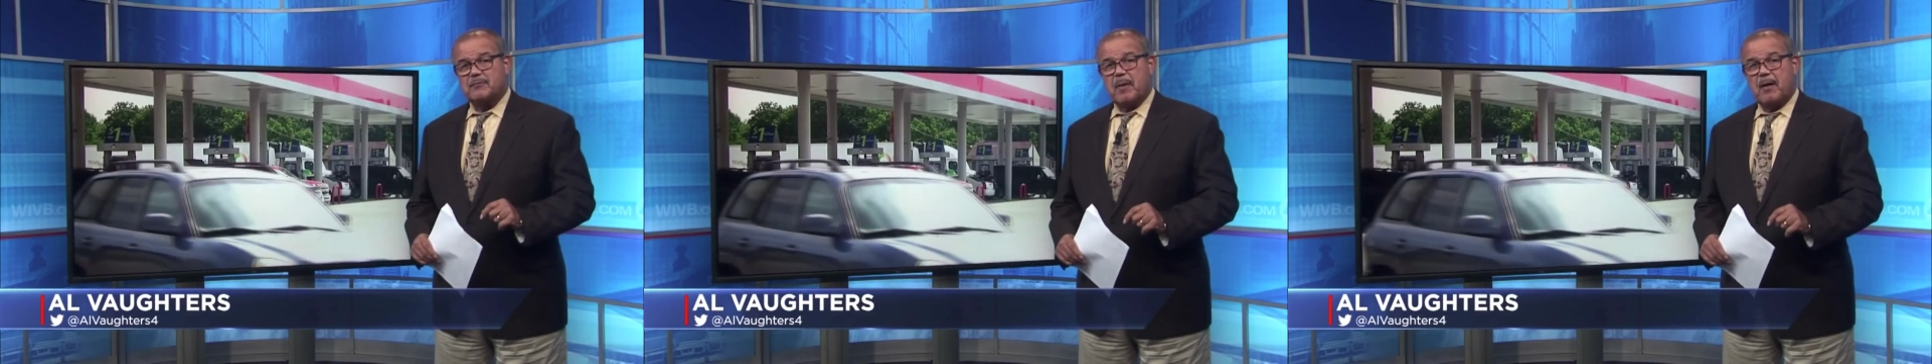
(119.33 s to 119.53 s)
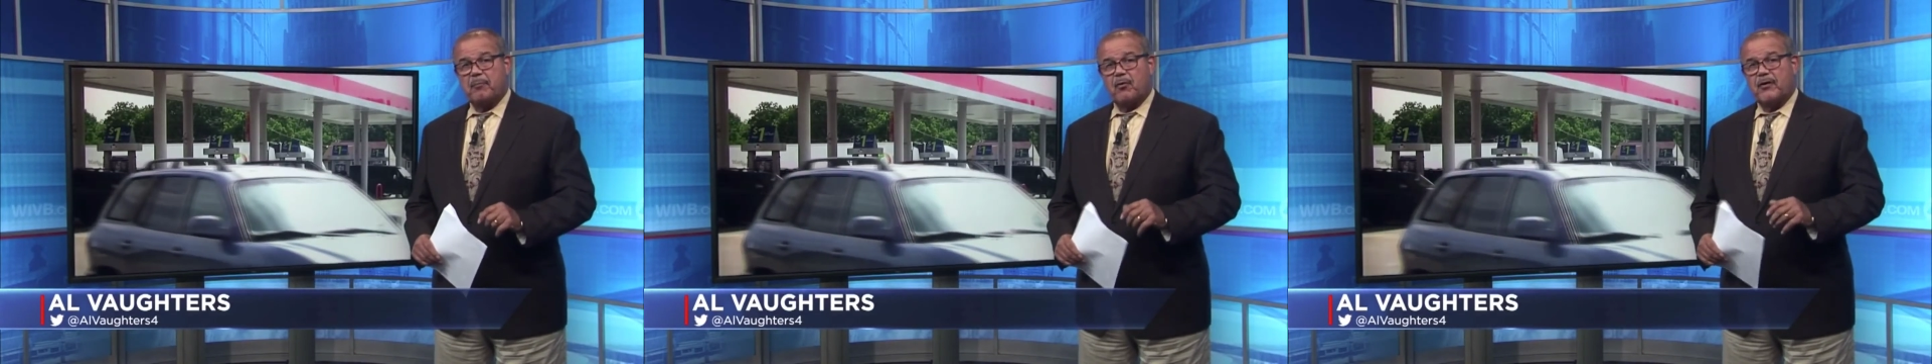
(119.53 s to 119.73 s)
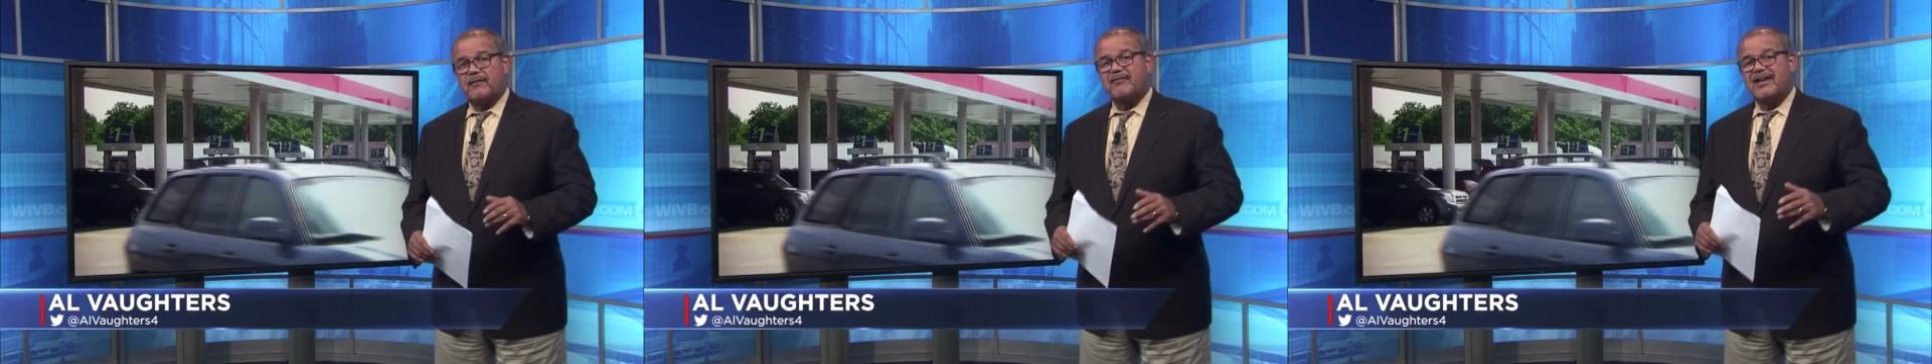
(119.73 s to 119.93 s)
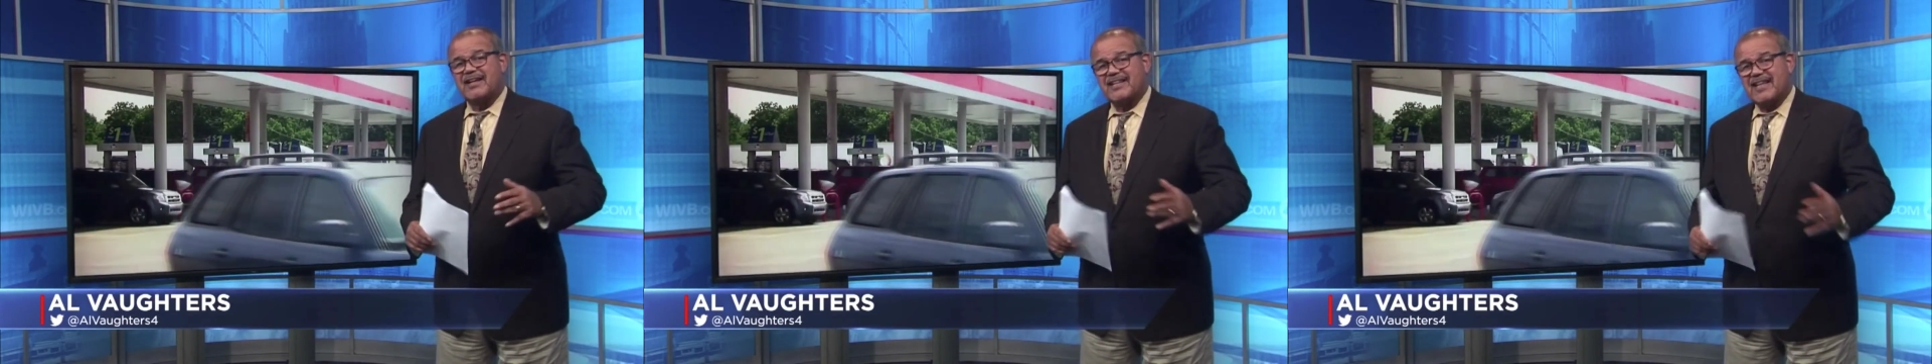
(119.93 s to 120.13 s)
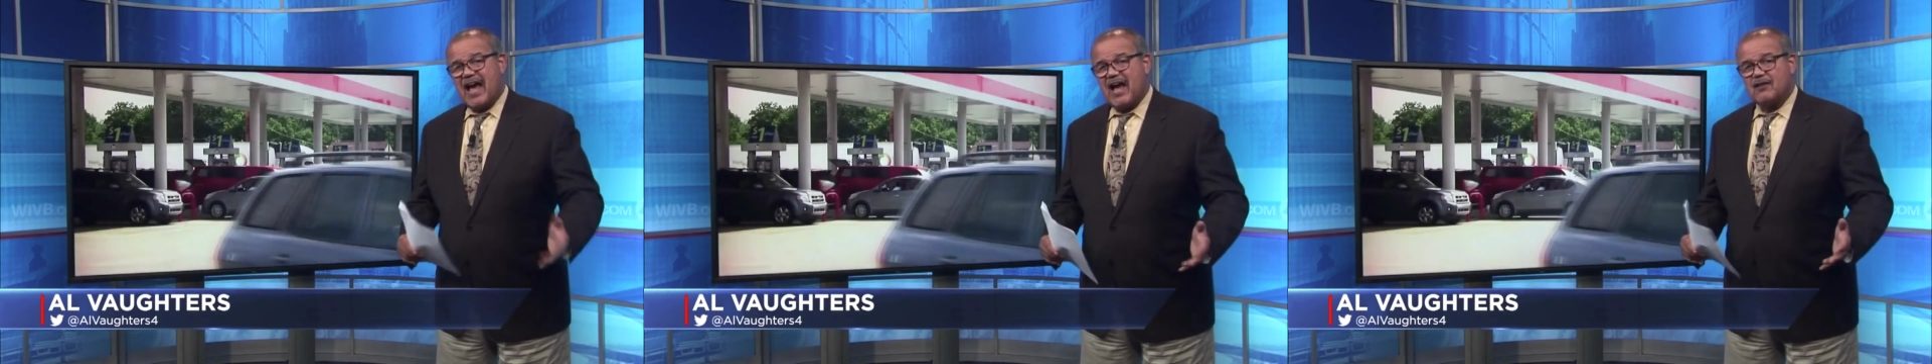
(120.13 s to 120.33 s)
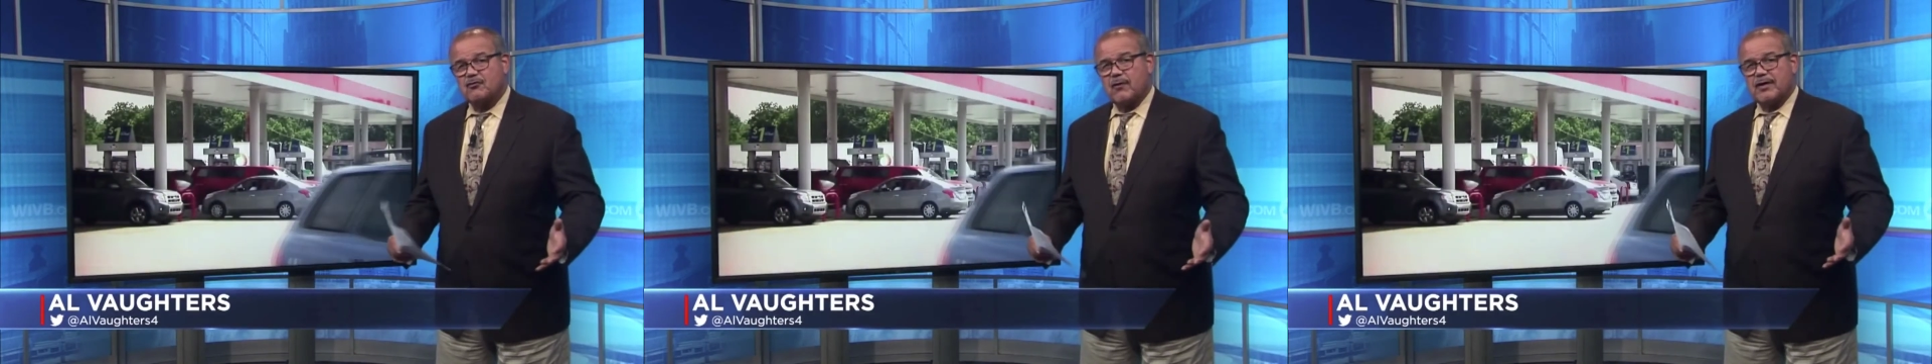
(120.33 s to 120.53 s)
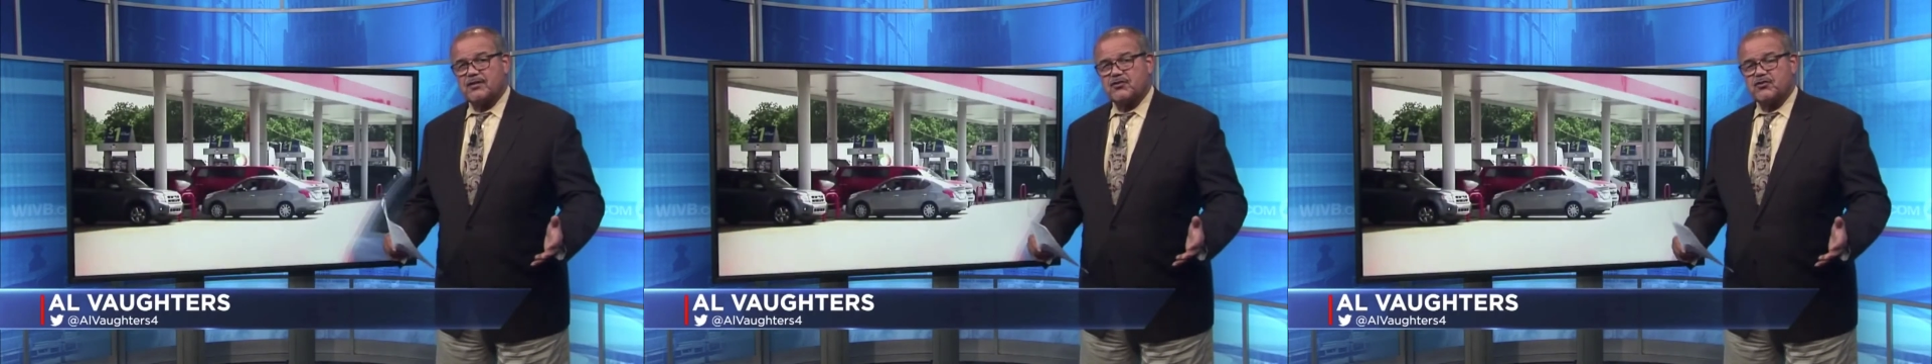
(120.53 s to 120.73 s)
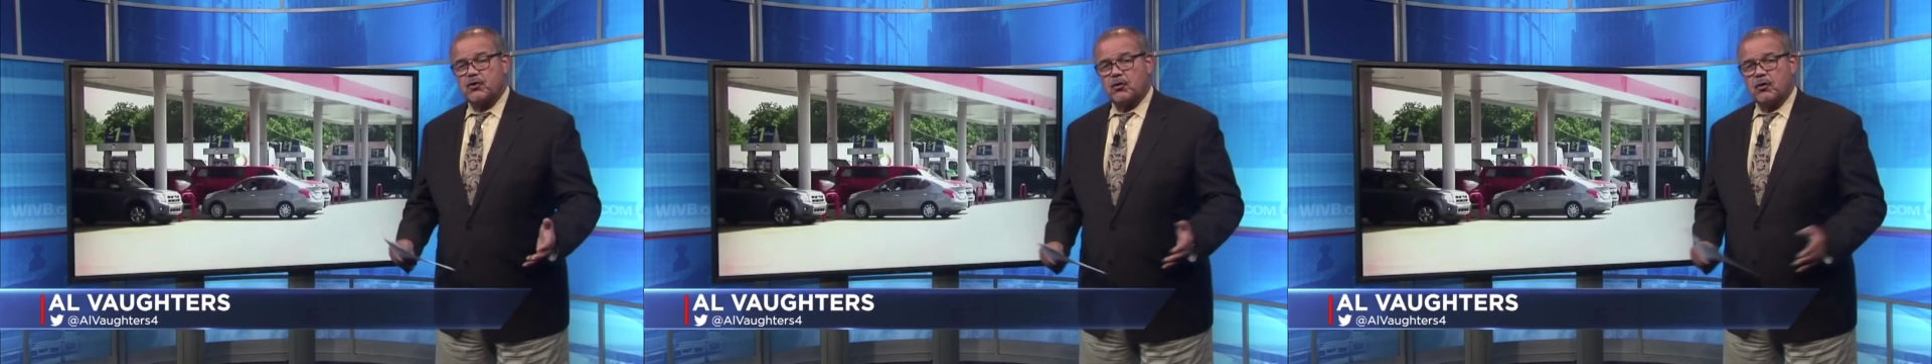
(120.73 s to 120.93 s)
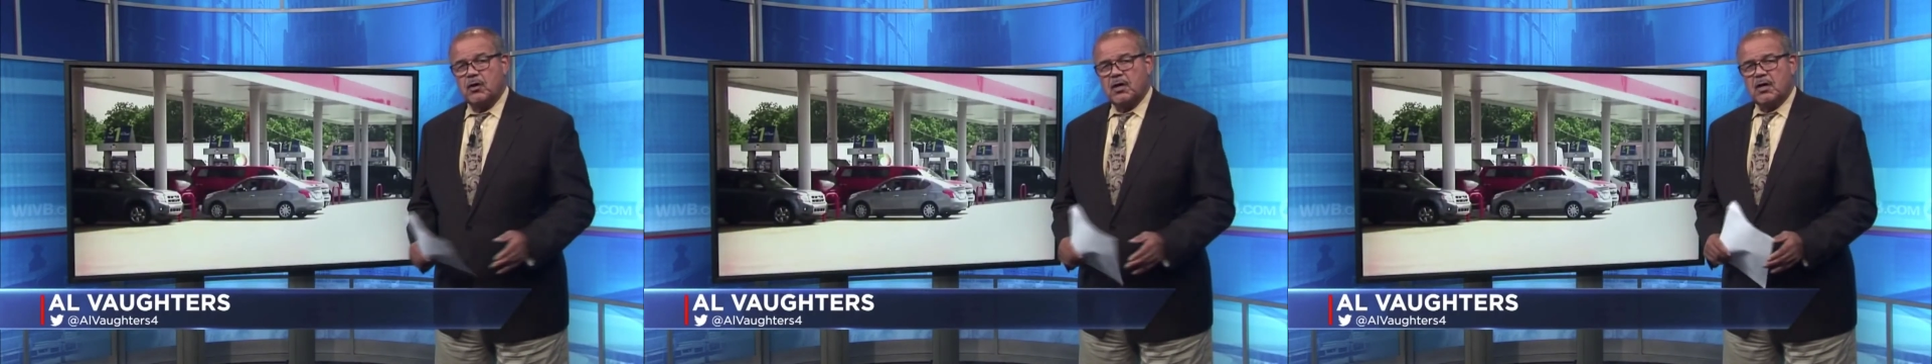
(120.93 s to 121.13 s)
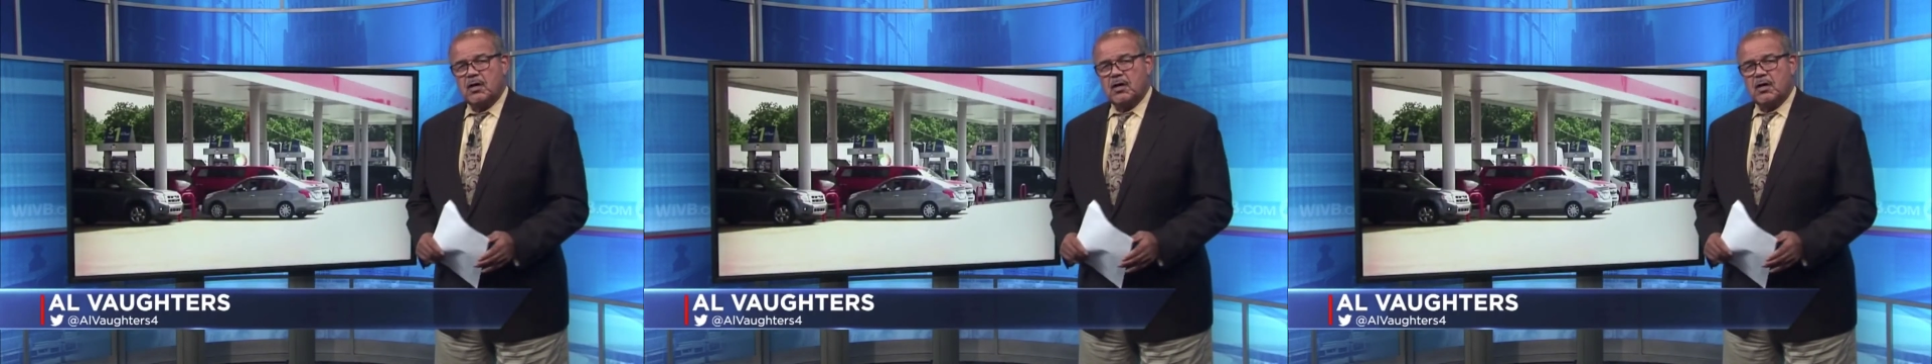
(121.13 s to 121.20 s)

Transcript: pump or even a cash register,